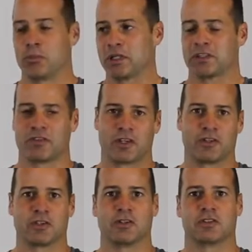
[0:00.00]
bunch of
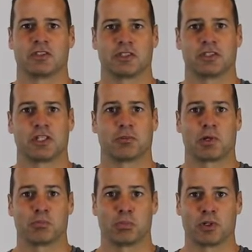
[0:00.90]
other dudes in the gym
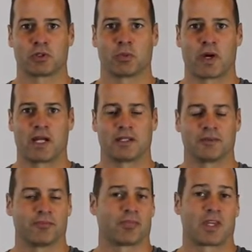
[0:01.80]
and push weight.
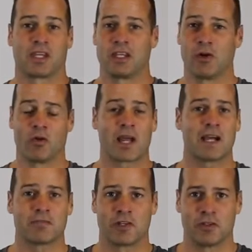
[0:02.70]
You don't
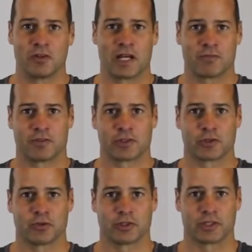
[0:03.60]
have to do that for
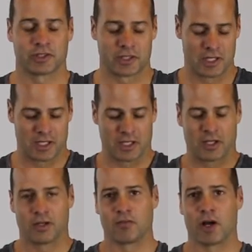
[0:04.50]
shoulders.
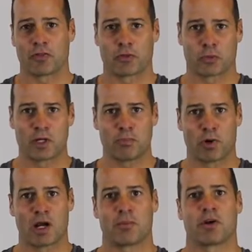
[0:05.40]
You've got three
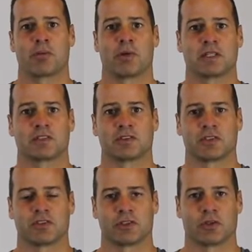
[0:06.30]
primary
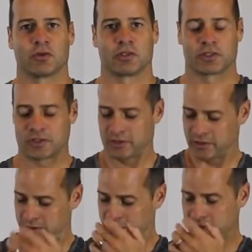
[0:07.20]
muscles in the shoulders:
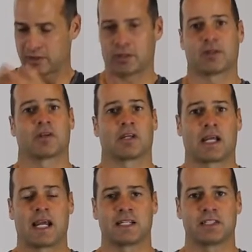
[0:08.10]

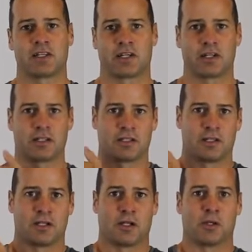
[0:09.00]

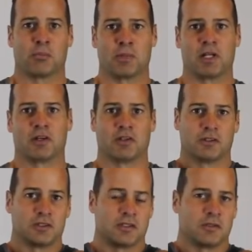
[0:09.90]
anterior,
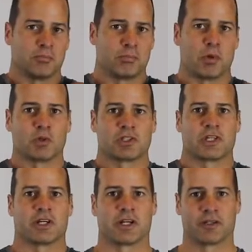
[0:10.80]
medial,
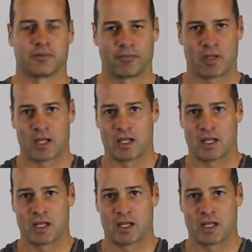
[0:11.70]
posterior.